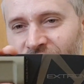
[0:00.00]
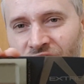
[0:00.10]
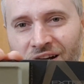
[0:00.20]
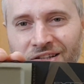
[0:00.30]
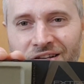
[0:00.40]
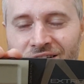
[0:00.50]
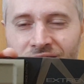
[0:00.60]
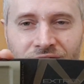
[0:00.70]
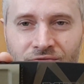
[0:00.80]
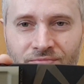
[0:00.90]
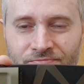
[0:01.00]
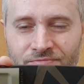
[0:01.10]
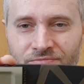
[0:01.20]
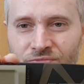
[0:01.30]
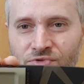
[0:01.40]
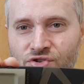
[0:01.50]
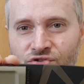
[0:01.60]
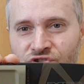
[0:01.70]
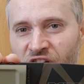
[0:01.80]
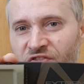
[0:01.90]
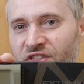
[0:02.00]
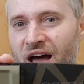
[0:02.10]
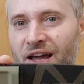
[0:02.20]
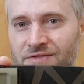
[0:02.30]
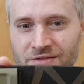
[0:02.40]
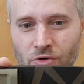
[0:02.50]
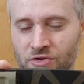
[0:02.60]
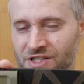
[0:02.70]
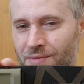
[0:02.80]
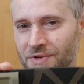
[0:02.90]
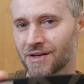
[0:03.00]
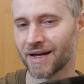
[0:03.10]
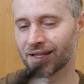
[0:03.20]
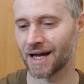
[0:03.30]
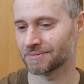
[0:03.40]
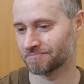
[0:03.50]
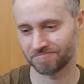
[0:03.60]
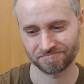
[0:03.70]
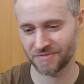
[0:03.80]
tactical chef knife or something like that.